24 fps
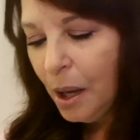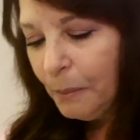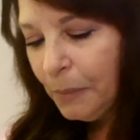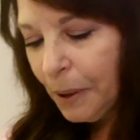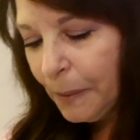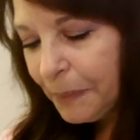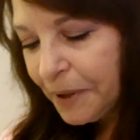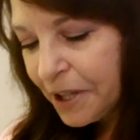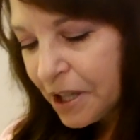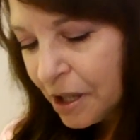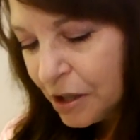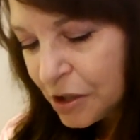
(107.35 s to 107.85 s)

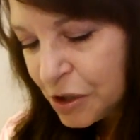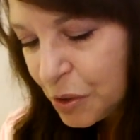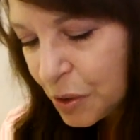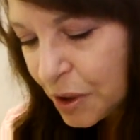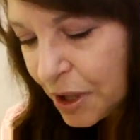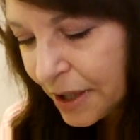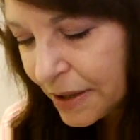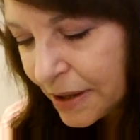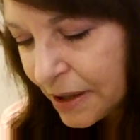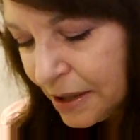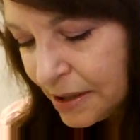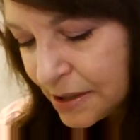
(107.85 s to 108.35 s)
but because you
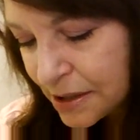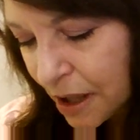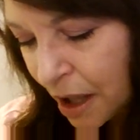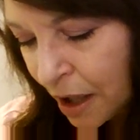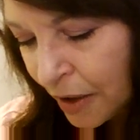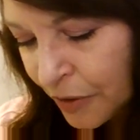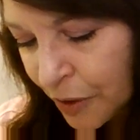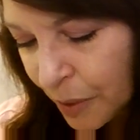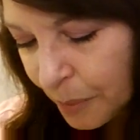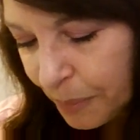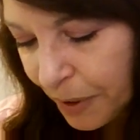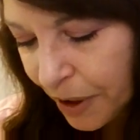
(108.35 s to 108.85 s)
get these
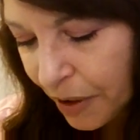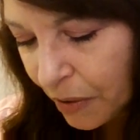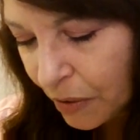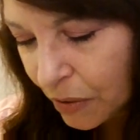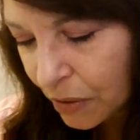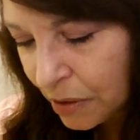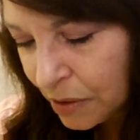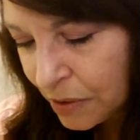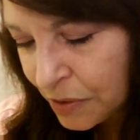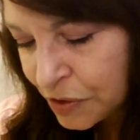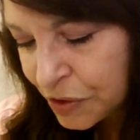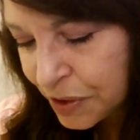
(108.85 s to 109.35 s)
other
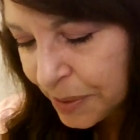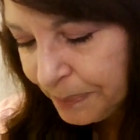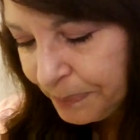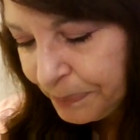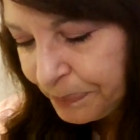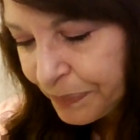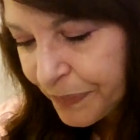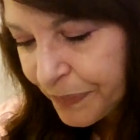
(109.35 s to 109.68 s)
barrels